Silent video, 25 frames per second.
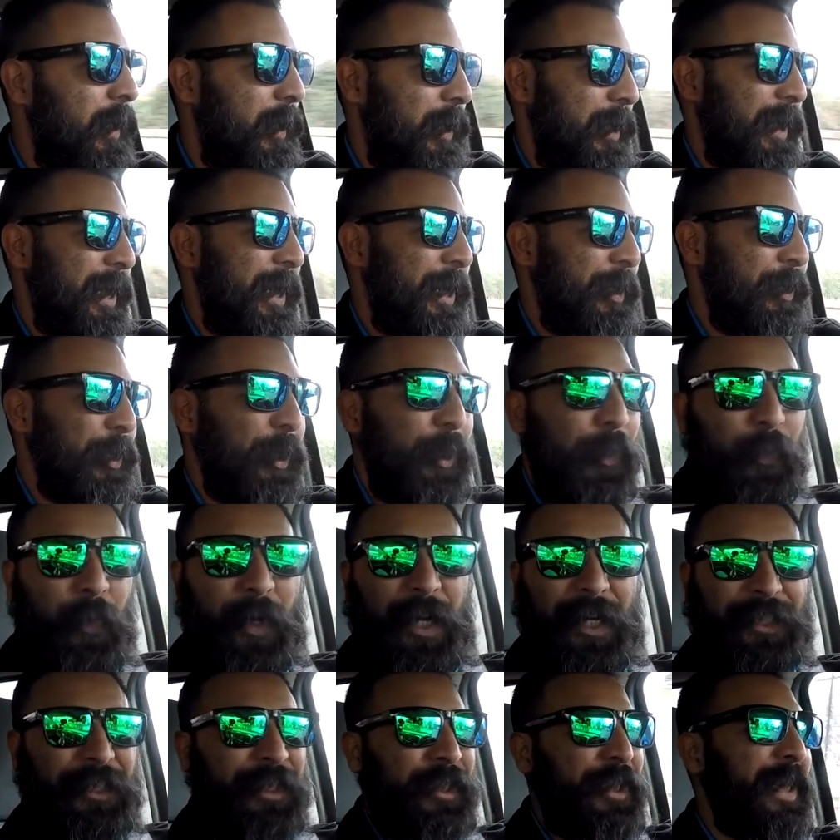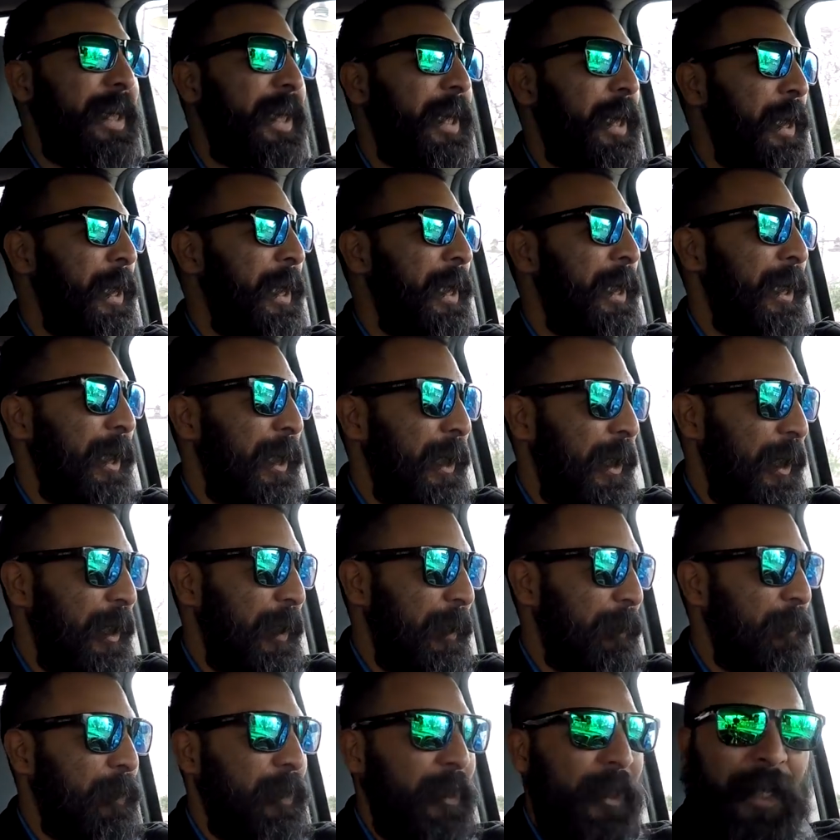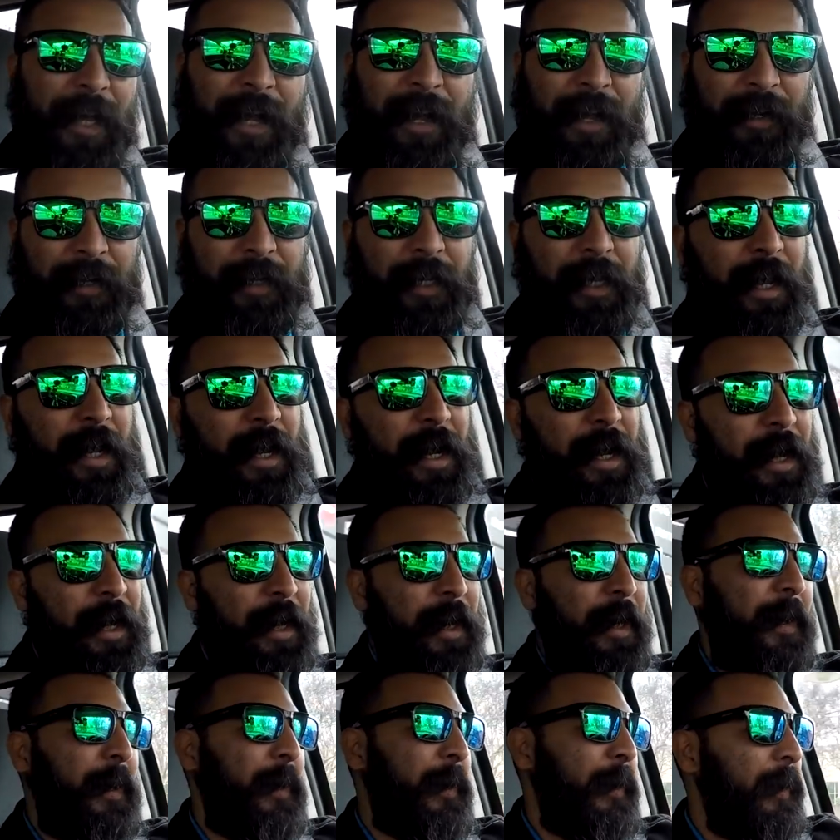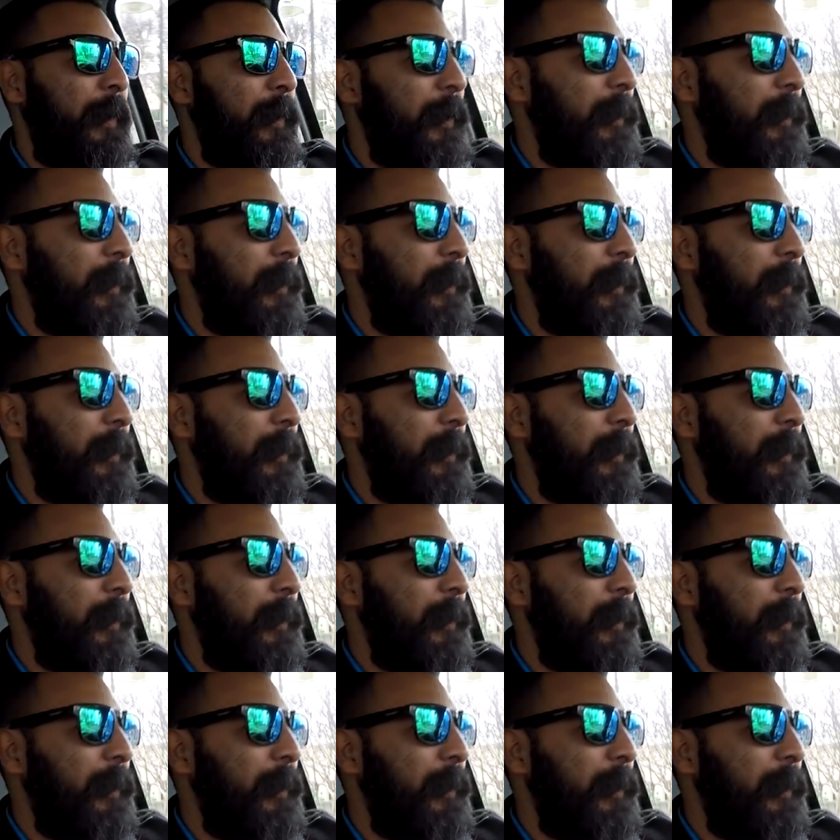And you're watching Eclipse Lawn Care